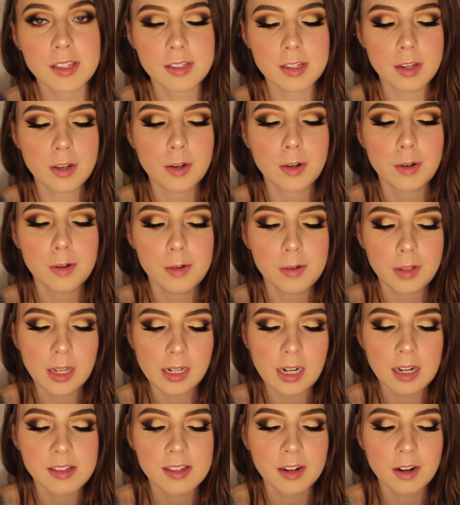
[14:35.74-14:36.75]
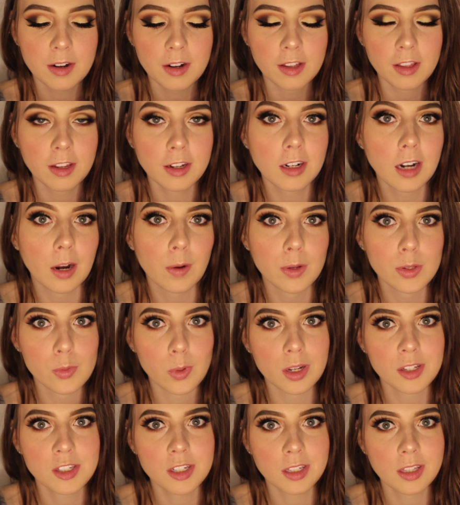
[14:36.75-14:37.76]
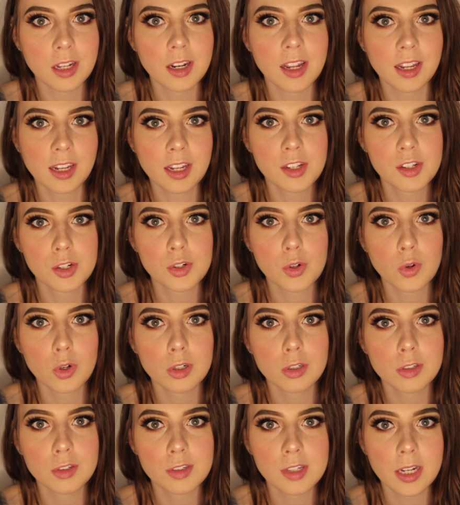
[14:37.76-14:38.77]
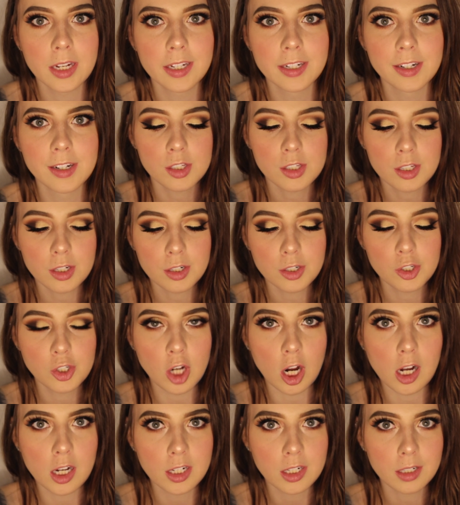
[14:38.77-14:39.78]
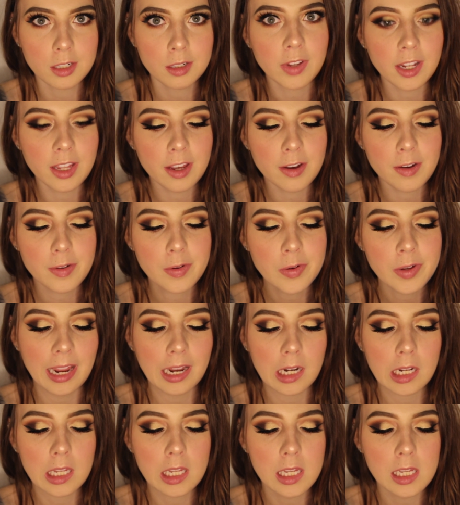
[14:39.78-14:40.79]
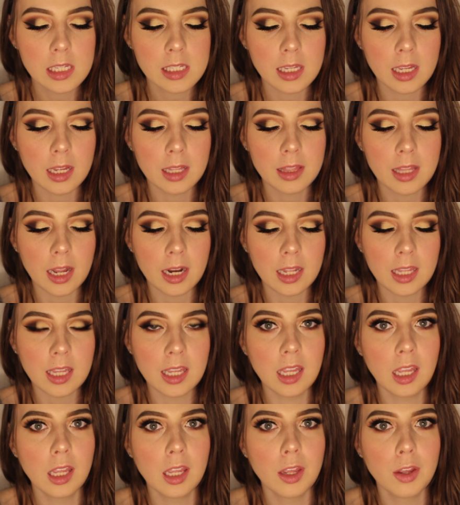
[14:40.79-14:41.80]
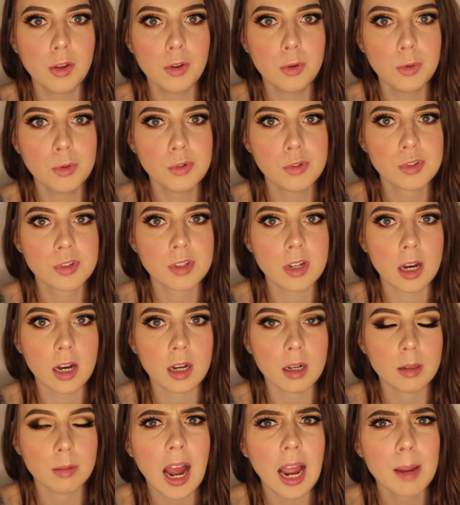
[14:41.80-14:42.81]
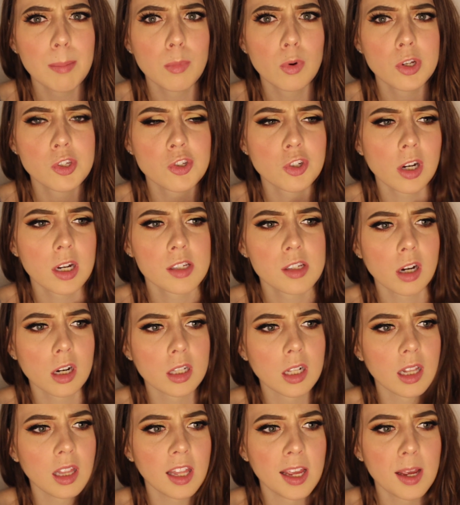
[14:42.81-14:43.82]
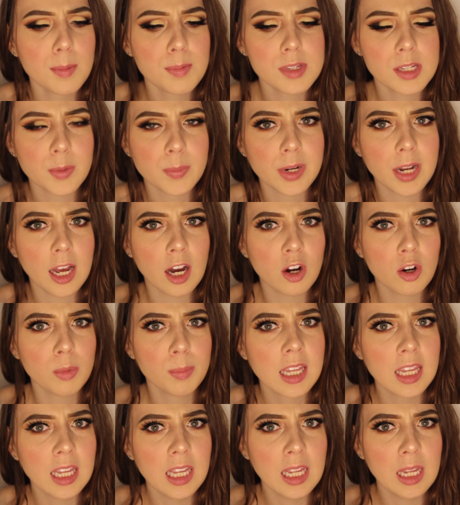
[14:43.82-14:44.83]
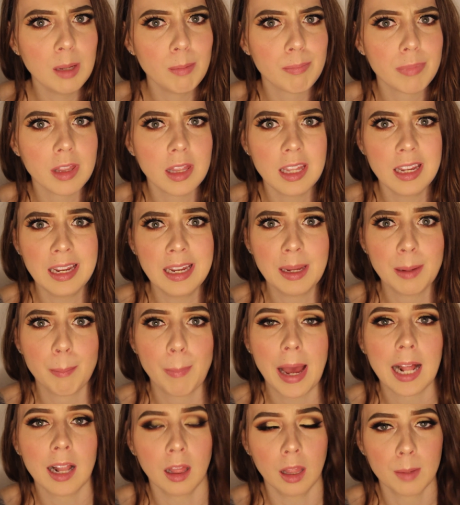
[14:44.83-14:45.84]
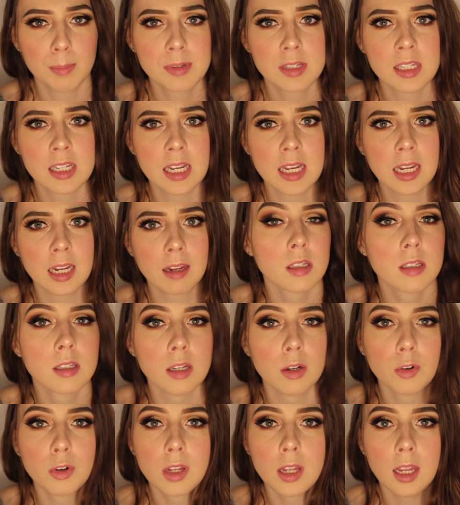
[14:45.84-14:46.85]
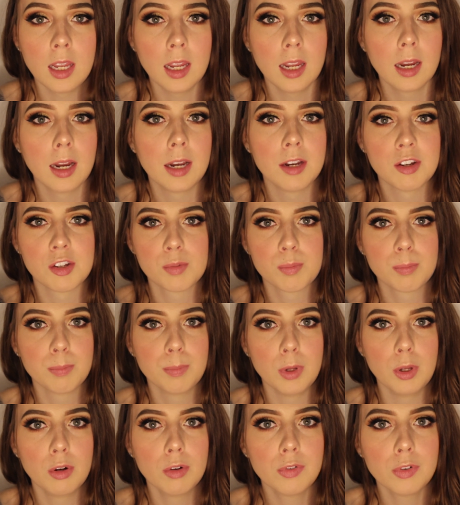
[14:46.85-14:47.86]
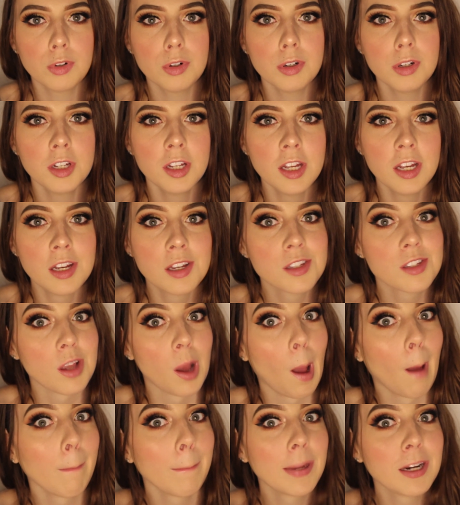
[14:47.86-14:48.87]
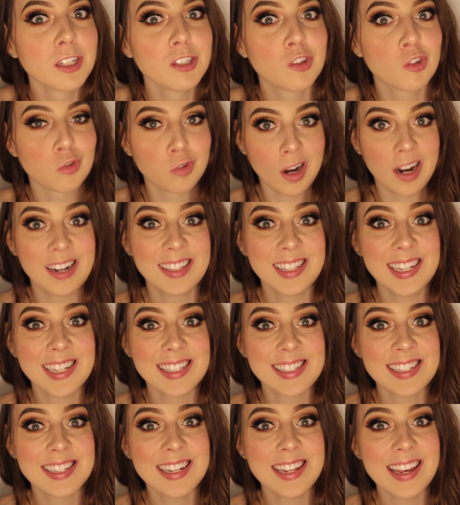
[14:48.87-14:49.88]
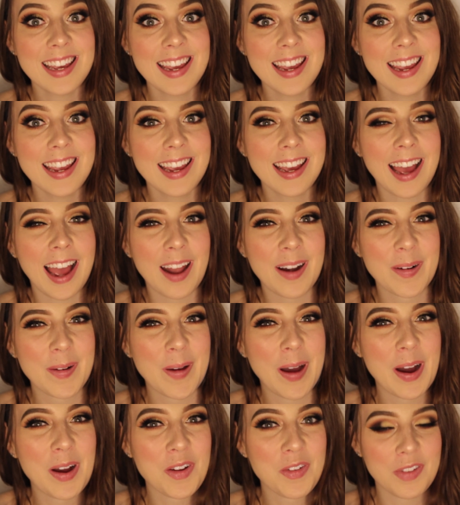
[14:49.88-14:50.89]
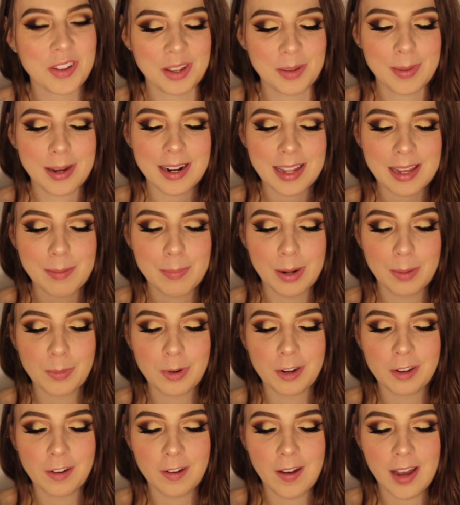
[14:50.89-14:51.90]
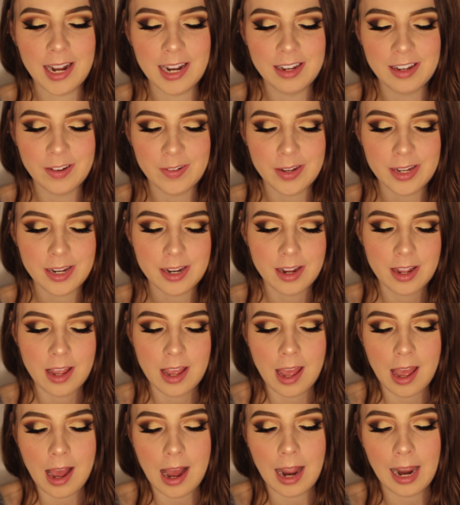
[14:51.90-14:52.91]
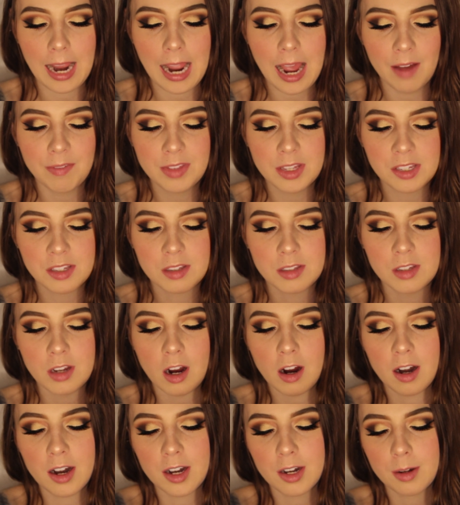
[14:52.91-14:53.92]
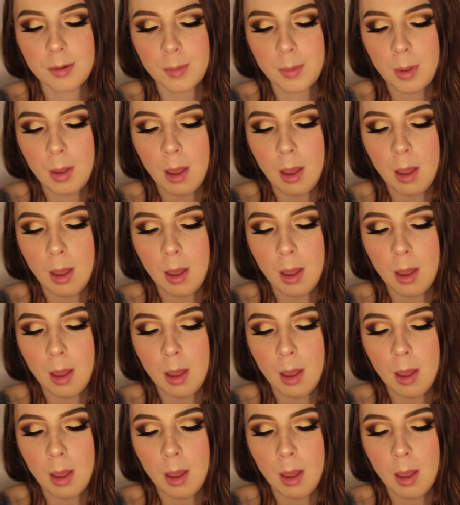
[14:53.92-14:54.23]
so like I said earlier, I was watching the Nikki Tutorials and Sir John video, and he said that he used eye moisturizer on the lips and would help keep the matte lipstick silky and just beautiful. So I'm gonna try that today. I don't know how I feel about it, but I'm gonna go ahead and do it. I have this Tarte